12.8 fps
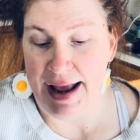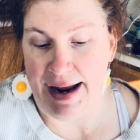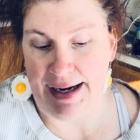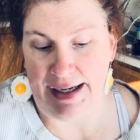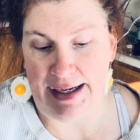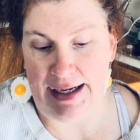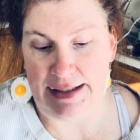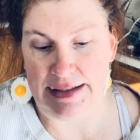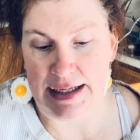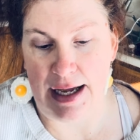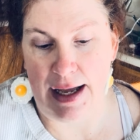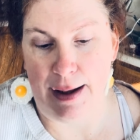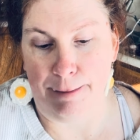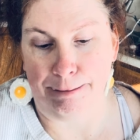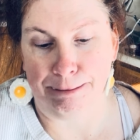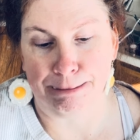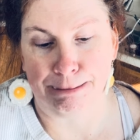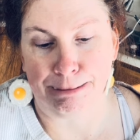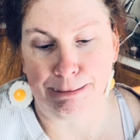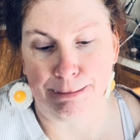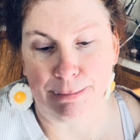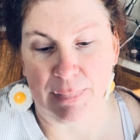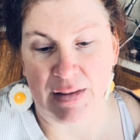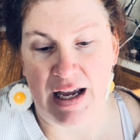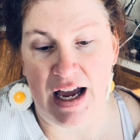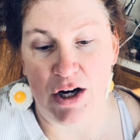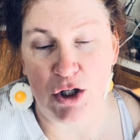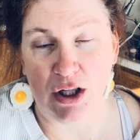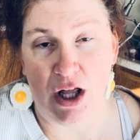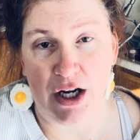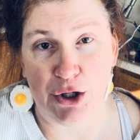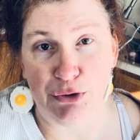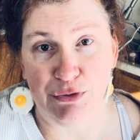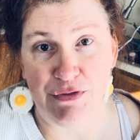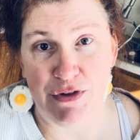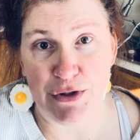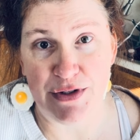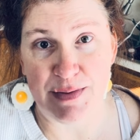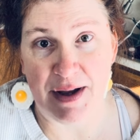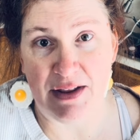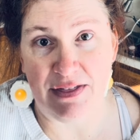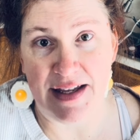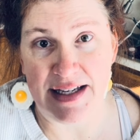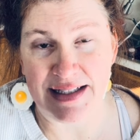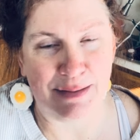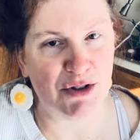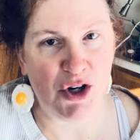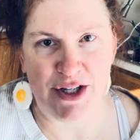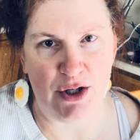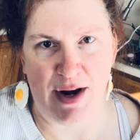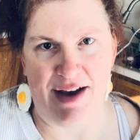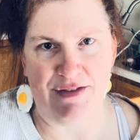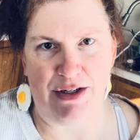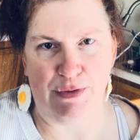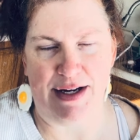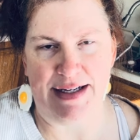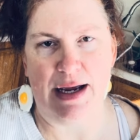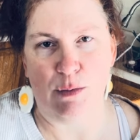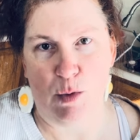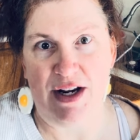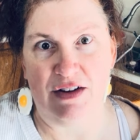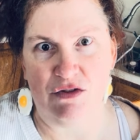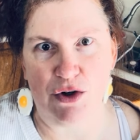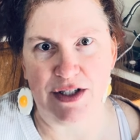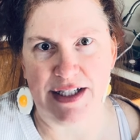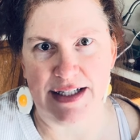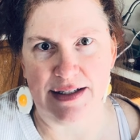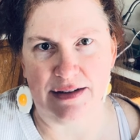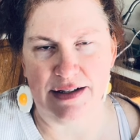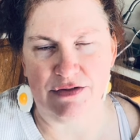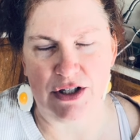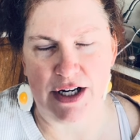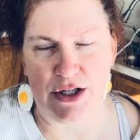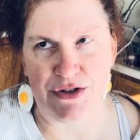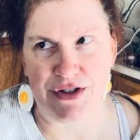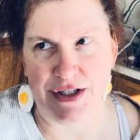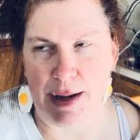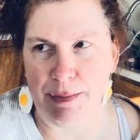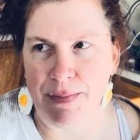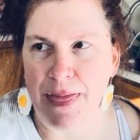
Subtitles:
And I heard a lot of good reviews about this. I'm sorry I don't have any right now. I'm waiting for it to get delivered. I used it up.